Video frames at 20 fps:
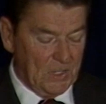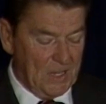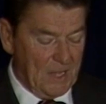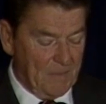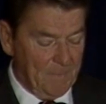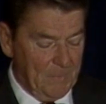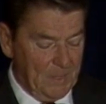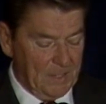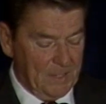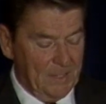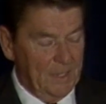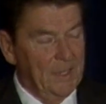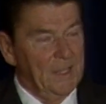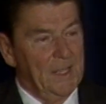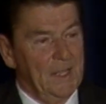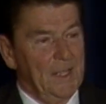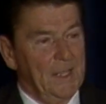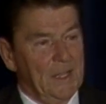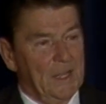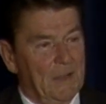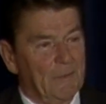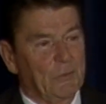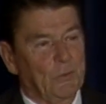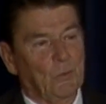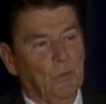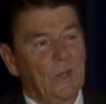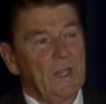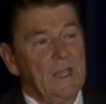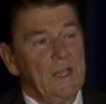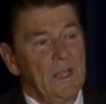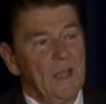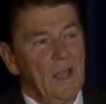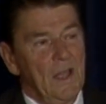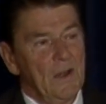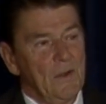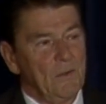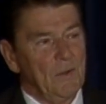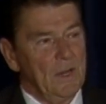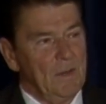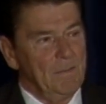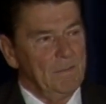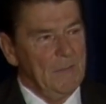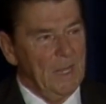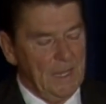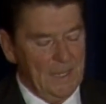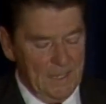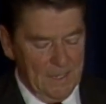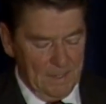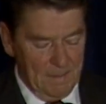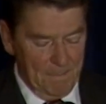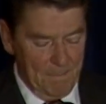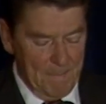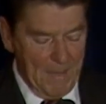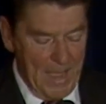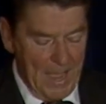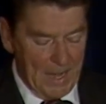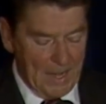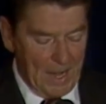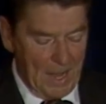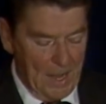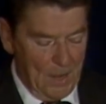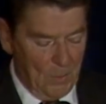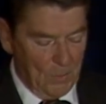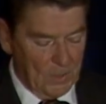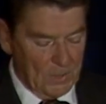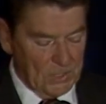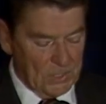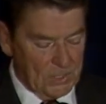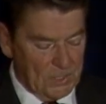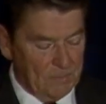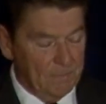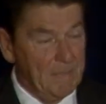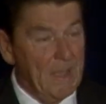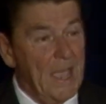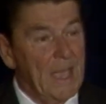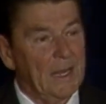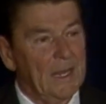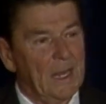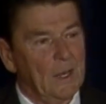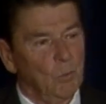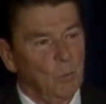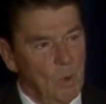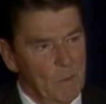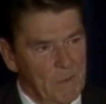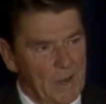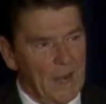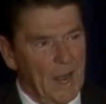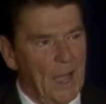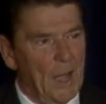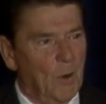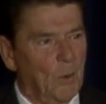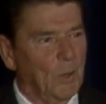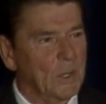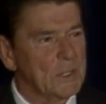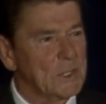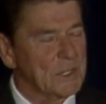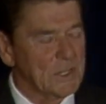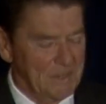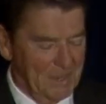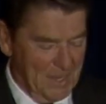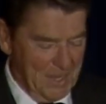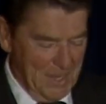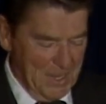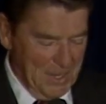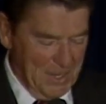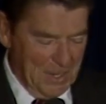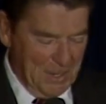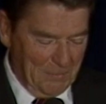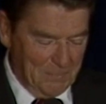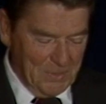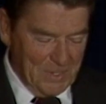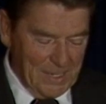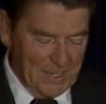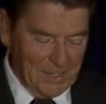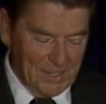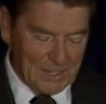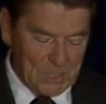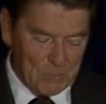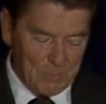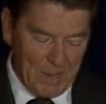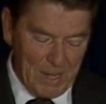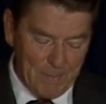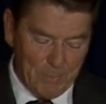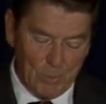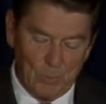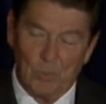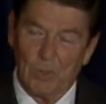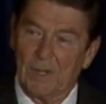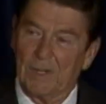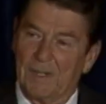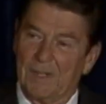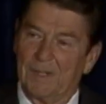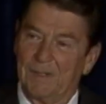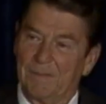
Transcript: government of 300 million man hours, man and woman hours, of needless paperwork.